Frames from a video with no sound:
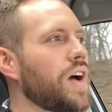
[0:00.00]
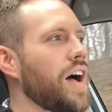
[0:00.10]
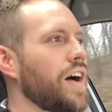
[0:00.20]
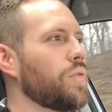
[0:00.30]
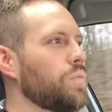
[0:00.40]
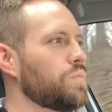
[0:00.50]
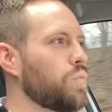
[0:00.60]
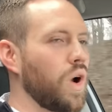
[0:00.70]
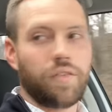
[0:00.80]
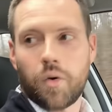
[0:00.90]
Uh,
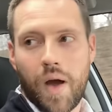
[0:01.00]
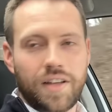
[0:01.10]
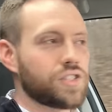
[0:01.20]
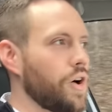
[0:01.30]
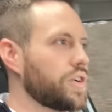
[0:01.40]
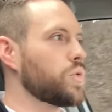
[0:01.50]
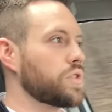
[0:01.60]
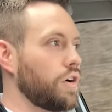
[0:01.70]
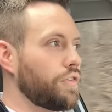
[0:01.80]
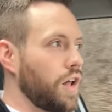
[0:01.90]
one of our wedding songs was
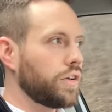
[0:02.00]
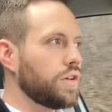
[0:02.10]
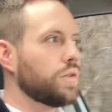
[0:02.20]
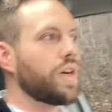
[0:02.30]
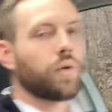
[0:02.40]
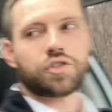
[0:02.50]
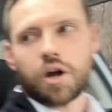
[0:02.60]
"I'll Follow You." That was yeah,